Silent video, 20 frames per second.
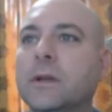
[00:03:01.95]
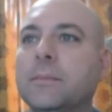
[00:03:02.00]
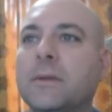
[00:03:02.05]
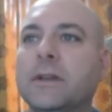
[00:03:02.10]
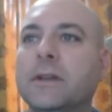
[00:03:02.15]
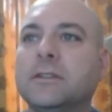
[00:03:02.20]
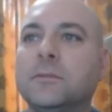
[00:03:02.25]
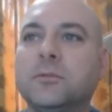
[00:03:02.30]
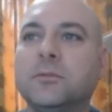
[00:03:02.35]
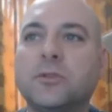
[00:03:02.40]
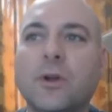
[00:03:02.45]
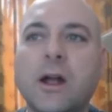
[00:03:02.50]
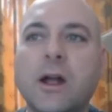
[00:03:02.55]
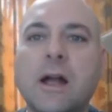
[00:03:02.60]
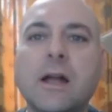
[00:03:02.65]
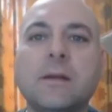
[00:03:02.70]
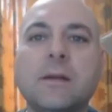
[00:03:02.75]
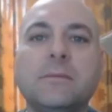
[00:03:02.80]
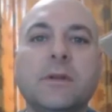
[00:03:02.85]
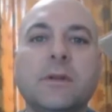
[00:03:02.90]
I
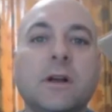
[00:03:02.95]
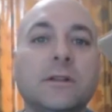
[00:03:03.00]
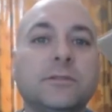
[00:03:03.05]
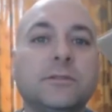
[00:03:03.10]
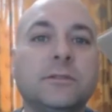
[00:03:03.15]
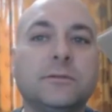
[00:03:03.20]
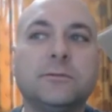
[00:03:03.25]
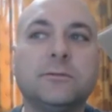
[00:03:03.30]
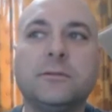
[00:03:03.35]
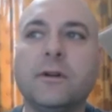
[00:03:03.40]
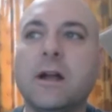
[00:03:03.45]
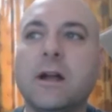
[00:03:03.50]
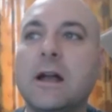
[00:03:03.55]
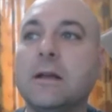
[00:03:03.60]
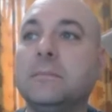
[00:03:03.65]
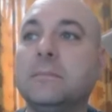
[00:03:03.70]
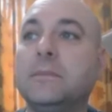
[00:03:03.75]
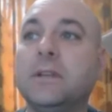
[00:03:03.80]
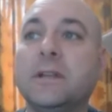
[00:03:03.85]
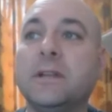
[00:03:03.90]
subscribed,
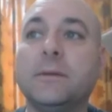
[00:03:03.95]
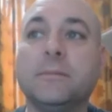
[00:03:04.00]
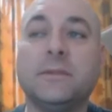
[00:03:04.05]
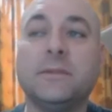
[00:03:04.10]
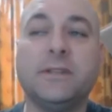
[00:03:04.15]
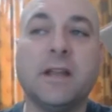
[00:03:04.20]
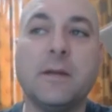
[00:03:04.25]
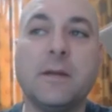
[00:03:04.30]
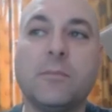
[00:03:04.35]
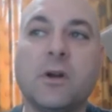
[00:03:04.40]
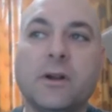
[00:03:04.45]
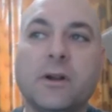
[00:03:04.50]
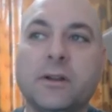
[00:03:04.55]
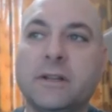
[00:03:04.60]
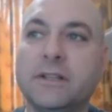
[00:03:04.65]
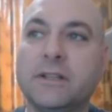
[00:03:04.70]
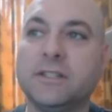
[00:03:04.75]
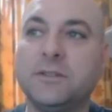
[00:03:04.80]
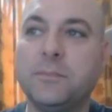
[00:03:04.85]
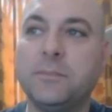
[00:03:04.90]
unsubscribed, did I mark it
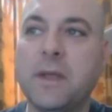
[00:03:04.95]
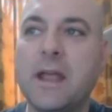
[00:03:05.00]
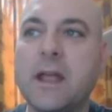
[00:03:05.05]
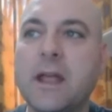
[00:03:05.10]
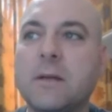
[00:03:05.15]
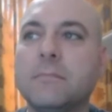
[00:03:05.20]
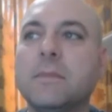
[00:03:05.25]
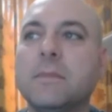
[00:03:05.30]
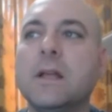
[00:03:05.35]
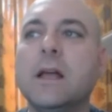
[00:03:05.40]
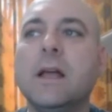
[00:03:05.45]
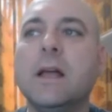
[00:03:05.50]
as spam?